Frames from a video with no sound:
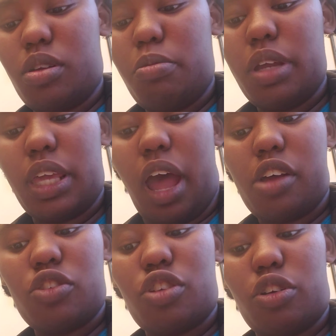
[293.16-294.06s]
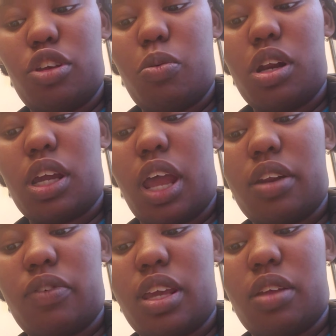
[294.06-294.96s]
but yeah, so you want to
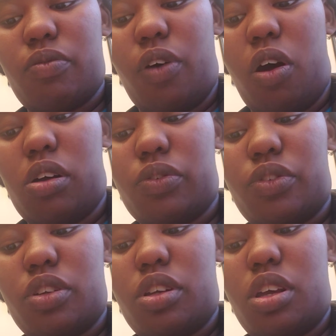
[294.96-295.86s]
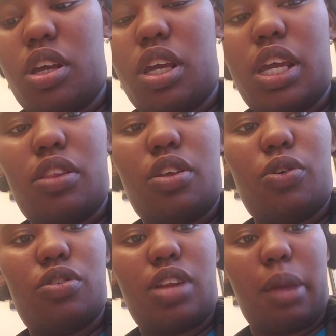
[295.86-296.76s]
kind of get involved in
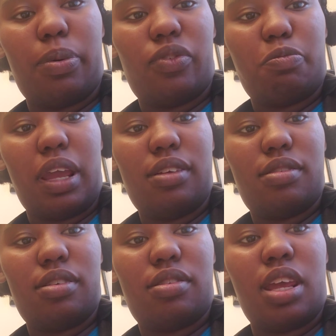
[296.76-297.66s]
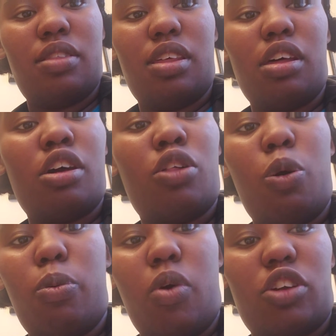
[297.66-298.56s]
those type of spaces, in the
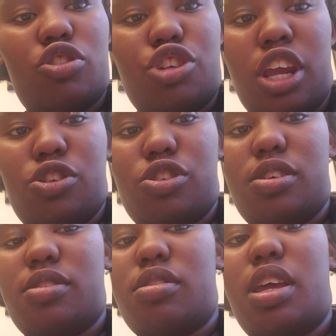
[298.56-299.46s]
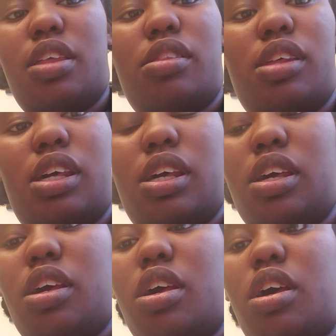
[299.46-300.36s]
global exchanges, in
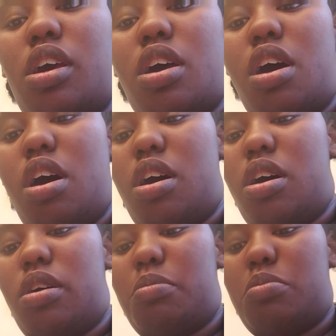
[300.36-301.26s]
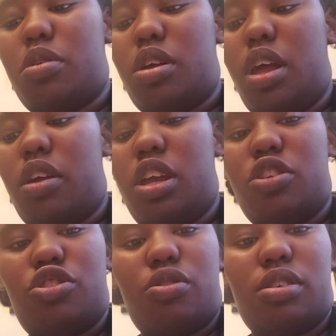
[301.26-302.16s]
the um,
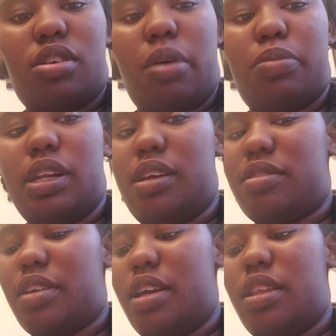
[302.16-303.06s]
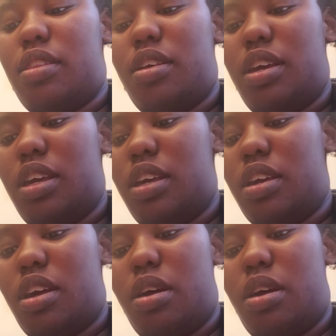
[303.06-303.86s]
insurance companies, in the